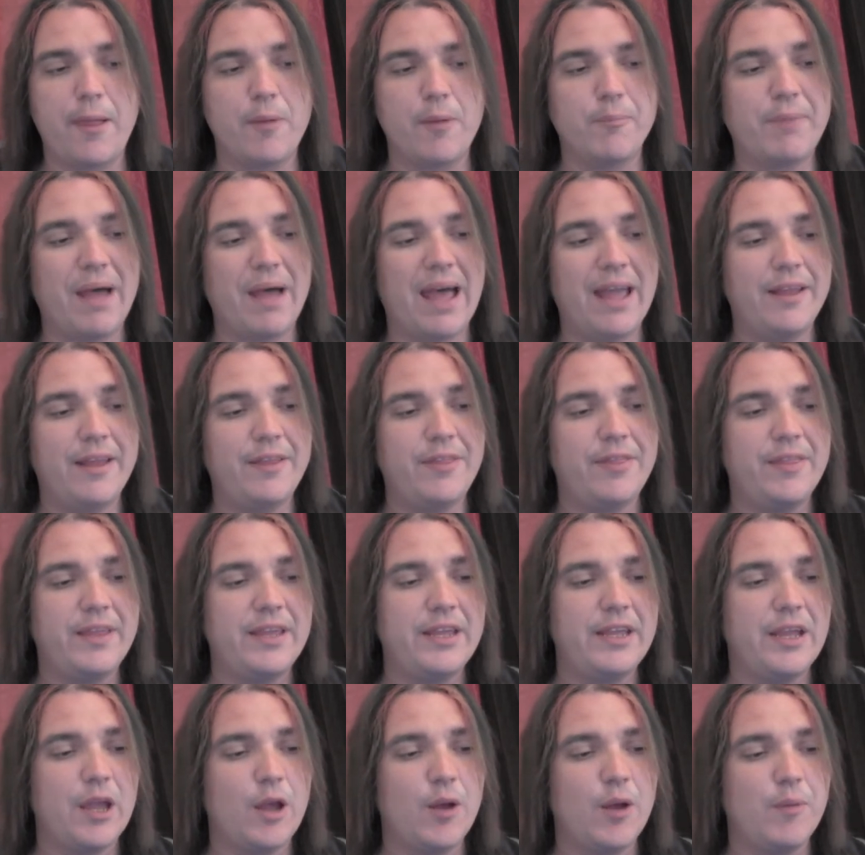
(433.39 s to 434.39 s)
by
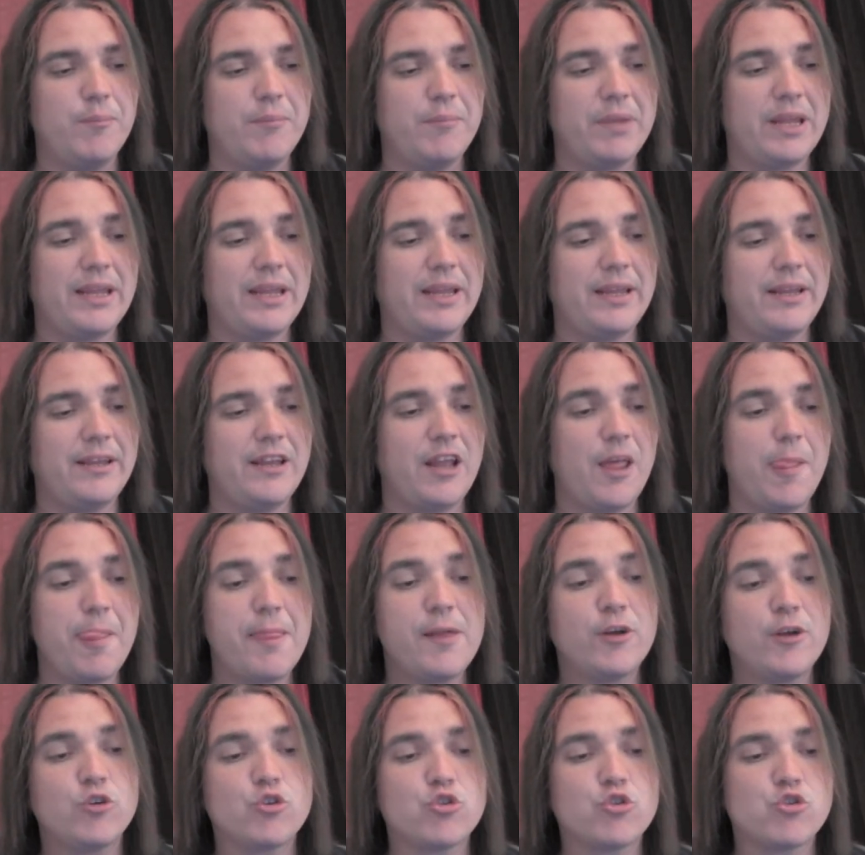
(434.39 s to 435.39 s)
the mean,
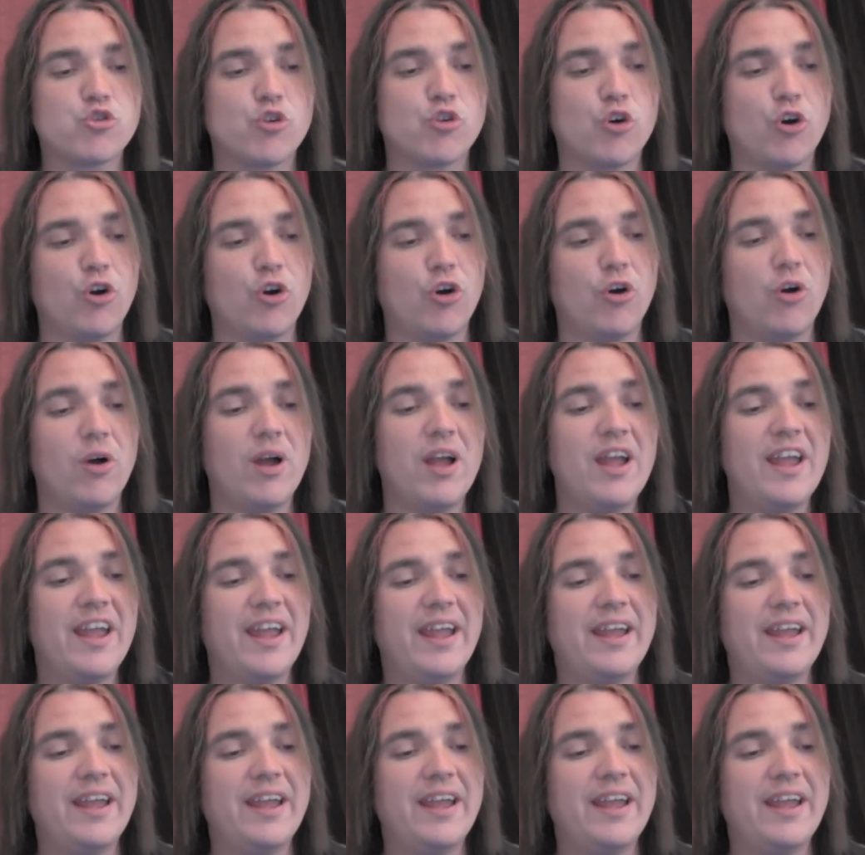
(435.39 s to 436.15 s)
cruel,